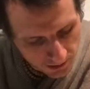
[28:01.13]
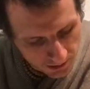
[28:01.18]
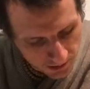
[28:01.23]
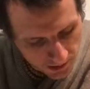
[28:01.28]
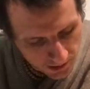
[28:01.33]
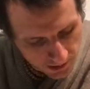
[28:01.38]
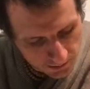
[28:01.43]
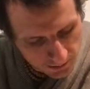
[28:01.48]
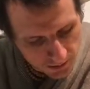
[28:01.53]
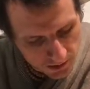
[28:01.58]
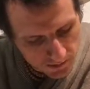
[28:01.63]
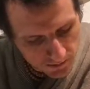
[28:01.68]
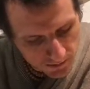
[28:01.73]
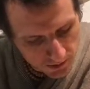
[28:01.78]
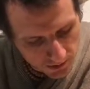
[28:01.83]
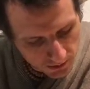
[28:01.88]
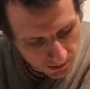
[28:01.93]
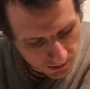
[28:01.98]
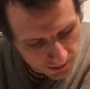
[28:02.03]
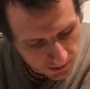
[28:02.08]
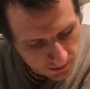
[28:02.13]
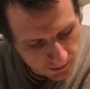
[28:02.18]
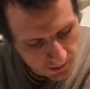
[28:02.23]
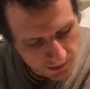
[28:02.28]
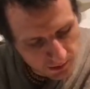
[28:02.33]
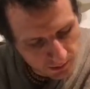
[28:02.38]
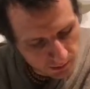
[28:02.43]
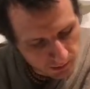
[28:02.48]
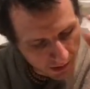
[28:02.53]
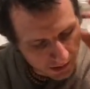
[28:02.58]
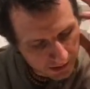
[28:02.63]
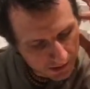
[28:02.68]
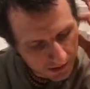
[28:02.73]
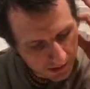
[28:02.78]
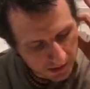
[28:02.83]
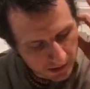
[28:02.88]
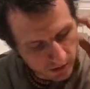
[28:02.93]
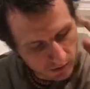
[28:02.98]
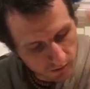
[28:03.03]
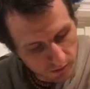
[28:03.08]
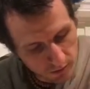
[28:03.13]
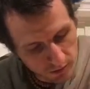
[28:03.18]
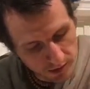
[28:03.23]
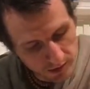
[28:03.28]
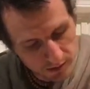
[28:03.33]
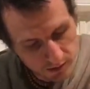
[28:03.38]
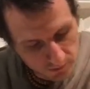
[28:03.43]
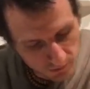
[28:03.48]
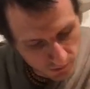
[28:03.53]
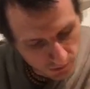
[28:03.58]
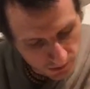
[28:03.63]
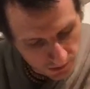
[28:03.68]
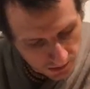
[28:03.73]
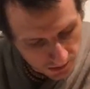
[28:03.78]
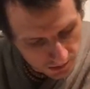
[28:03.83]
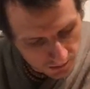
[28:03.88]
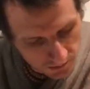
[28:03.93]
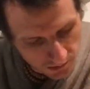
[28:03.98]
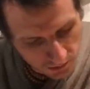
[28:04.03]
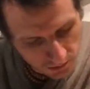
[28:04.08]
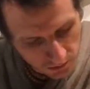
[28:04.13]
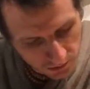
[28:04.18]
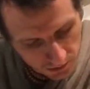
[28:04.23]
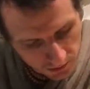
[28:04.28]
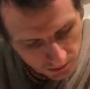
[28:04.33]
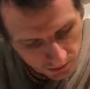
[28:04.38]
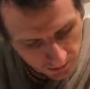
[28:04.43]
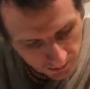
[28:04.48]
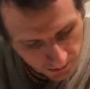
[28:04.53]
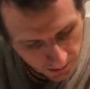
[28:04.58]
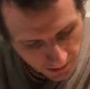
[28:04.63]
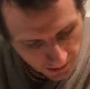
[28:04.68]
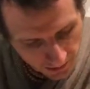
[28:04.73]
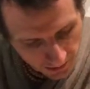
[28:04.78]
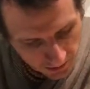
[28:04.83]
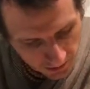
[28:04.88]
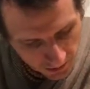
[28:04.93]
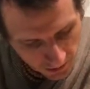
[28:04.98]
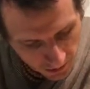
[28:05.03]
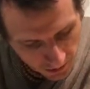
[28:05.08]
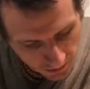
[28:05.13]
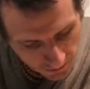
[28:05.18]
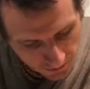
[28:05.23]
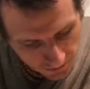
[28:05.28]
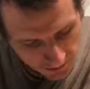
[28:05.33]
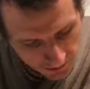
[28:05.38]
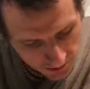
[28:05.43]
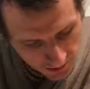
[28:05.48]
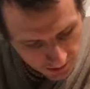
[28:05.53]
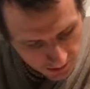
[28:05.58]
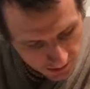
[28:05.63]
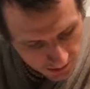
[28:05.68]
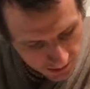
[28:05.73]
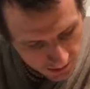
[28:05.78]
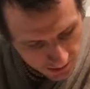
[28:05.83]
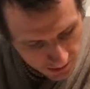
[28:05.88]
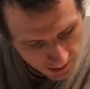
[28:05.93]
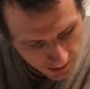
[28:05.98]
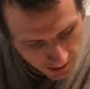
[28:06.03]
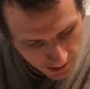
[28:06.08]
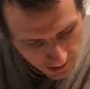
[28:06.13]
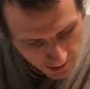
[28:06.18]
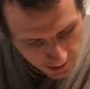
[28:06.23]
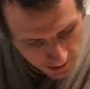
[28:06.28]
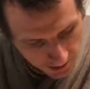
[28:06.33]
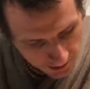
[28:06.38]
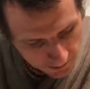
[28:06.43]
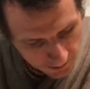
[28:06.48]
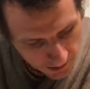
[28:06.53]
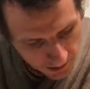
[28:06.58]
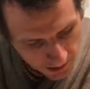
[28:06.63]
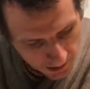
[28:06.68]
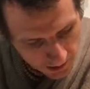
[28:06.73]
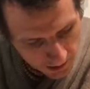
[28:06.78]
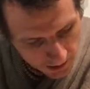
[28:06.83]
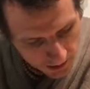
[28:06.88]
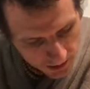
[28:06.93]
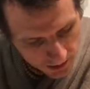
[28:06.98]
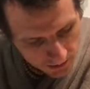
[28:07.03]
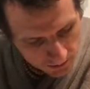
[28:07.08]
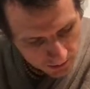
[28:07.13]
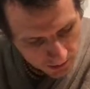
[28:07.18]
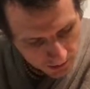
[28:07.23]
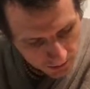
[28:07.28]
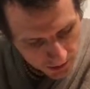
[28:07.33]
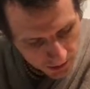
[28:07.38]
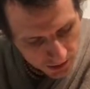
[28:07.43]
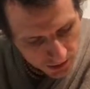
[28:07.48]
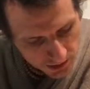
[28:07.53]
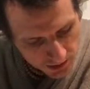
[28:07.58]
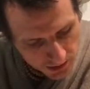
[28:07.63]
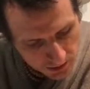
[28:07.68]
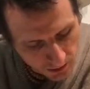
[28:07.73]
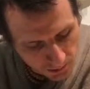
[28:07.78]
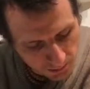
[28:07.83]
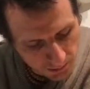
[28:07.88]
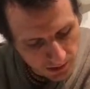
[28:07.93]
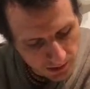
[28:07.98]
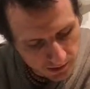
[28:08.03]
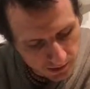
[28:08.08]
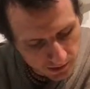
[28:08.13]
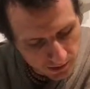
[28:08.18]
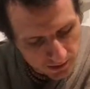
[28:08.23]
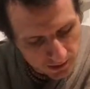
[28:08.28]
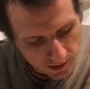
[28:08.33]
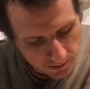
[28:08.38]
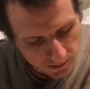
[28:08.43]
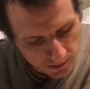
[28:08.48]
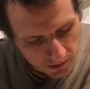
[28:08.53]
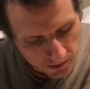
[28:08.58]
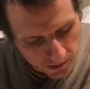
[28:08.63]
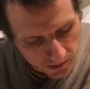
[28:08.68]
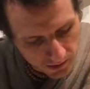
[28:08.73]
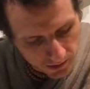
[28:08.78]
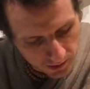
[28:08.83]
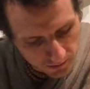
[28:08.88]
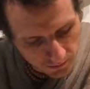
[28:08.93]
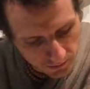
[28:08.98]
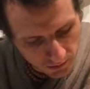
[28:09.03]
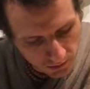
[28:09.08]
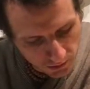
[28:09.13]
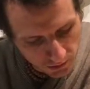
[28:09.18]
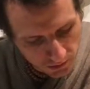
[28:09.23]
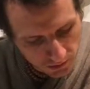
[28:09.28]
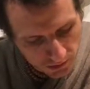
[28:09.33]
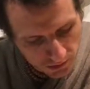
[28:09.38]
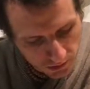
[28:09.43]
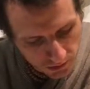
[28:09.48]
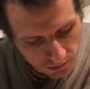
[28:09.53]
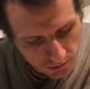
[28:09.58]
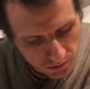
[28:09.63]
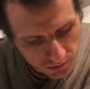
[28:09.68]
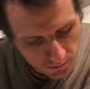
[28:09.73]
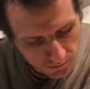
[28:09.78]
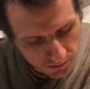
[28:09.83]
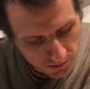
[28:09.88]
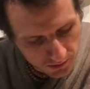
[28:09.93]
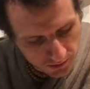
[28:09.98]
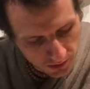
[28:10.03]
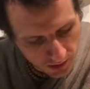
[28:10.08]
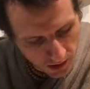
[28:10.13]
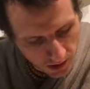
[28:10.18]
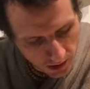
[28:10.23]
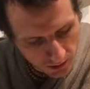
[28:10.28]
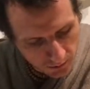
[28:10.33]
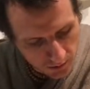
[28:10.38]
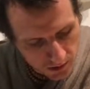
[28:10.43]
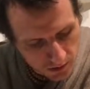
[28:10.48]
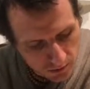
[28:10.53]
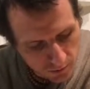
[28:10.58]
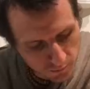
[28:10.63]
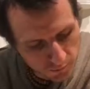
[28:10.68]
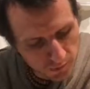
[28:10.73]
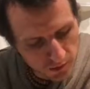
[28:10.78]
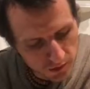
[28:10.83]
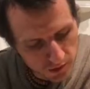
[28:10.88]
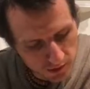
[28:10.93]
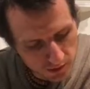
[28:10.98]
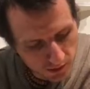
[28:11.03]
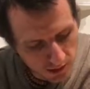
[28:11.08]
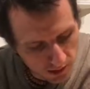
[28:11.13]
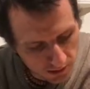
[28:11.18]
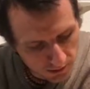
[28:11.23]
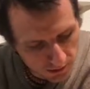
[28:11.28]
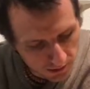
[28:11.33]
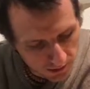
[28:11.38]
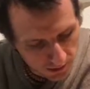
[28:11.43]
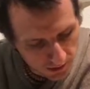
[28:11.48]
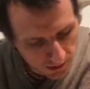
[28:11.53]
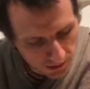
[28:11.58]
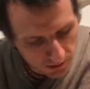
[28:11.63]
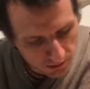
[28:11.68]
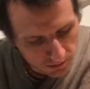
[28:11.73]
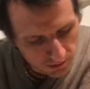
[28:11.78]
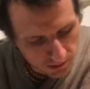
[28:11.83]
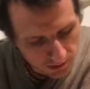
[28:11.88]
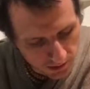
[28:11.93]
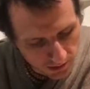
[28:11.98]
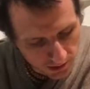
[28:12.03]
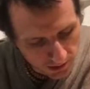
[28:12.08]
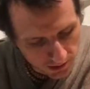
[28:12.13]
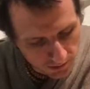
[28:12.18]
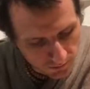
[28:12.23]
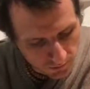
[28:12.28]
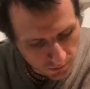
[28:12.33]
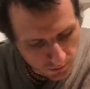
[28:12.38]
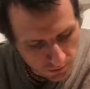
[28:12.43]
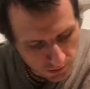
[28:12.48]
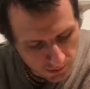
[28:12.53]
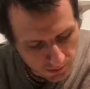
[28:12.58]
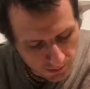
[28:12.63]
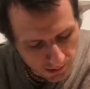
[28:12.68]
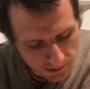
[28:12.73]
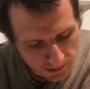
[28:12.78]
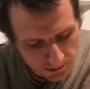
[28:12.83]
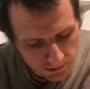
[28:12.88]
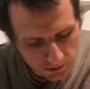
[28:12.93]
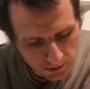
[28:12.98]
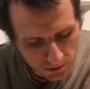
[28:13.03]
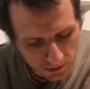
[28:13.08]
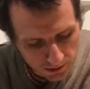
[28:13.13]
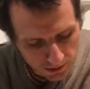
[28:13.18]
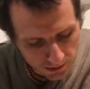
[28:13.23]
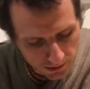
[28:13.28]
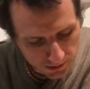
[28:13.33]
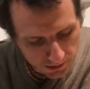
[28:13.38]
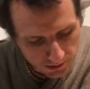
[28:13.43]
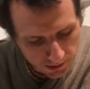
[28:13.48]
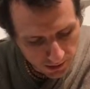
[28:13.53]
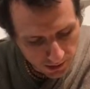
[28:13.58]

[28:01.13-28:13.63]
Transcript: The atmosphere created by the presence of great devotees of the Lord on the bank of the Ganges and Maharaj Parikshit's complete acceptance of the Lord's lotus feet were sufficient guarantee to the king for going back to Godhead.